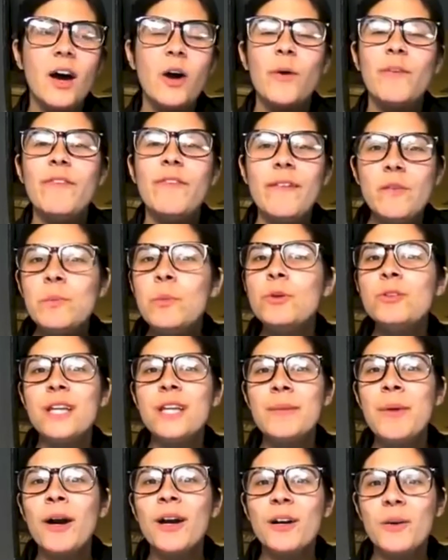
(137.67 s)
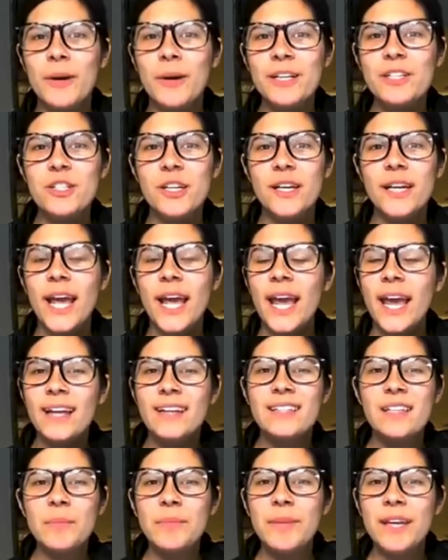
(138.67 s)
If you have a multi part question and
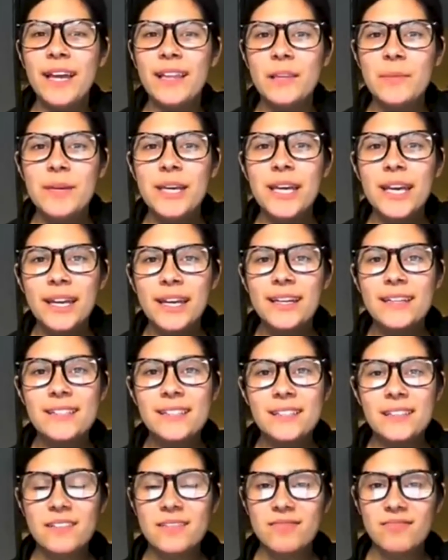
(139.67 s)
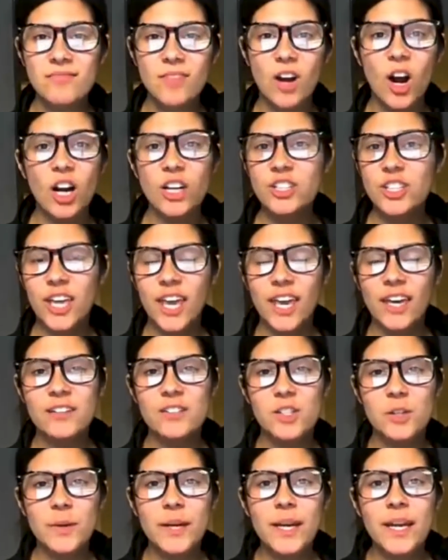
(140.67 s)
something at the beginning is hard, you can't
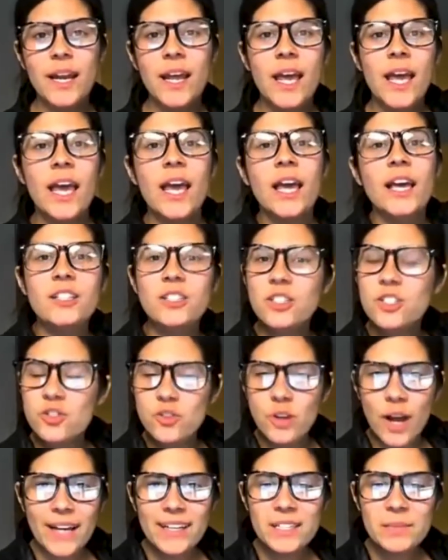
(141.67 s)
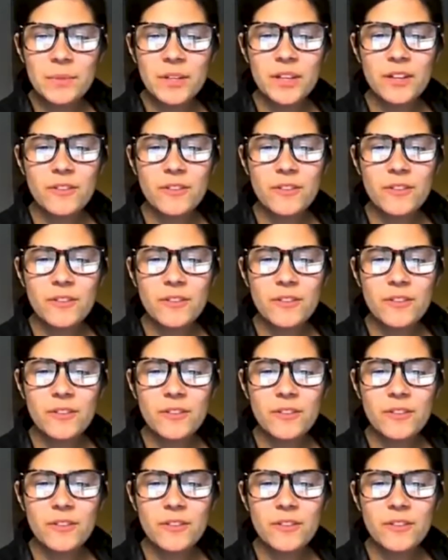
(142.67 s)
do it, just try some of the